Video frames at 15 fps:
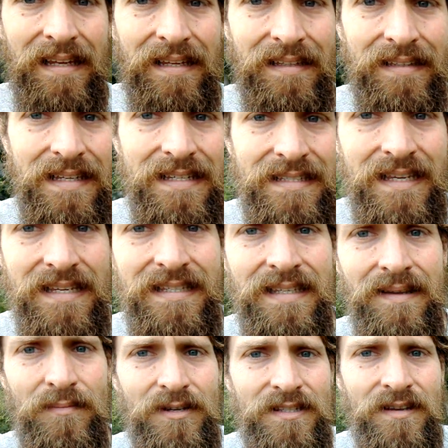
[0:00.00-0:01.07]
This
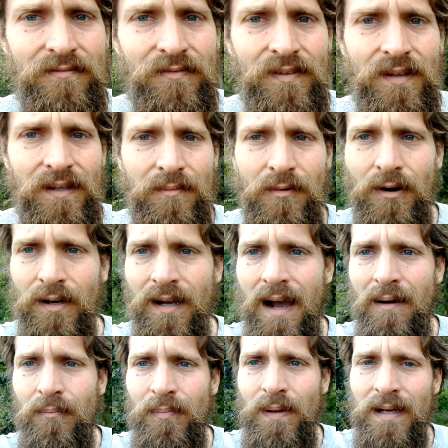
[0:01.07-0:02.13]
system is infinitely more
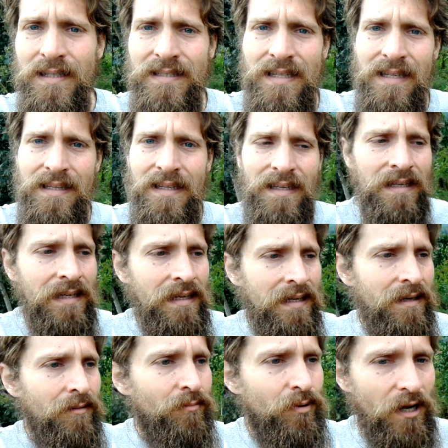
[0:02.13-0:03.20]
complex than the
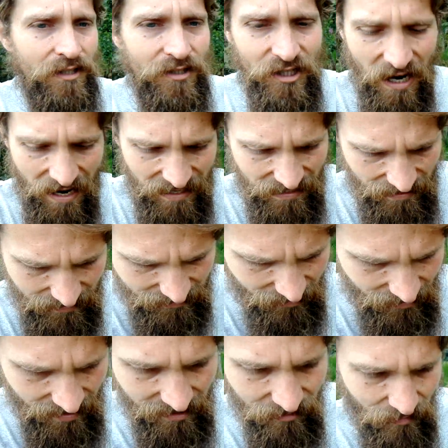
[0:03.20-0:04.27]
Bracharia, so
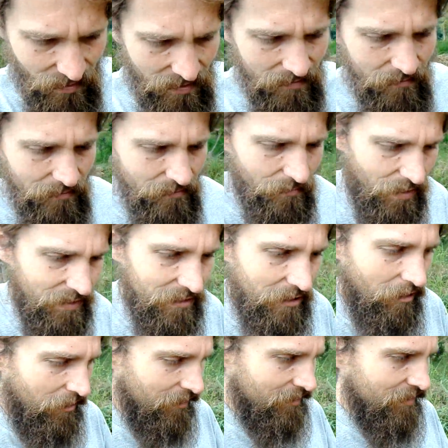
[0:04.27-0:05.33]
that's why we might
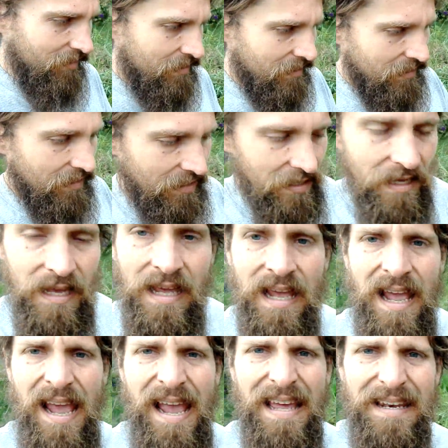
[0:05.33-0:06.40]
call it the
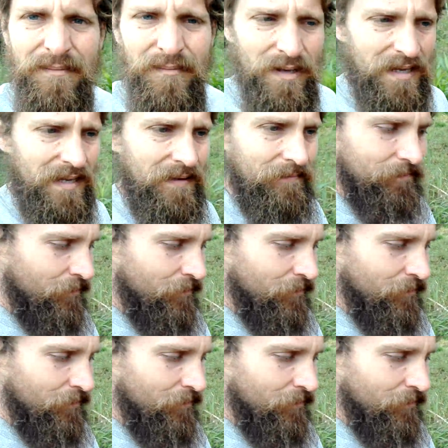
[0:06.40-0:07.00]
enemy.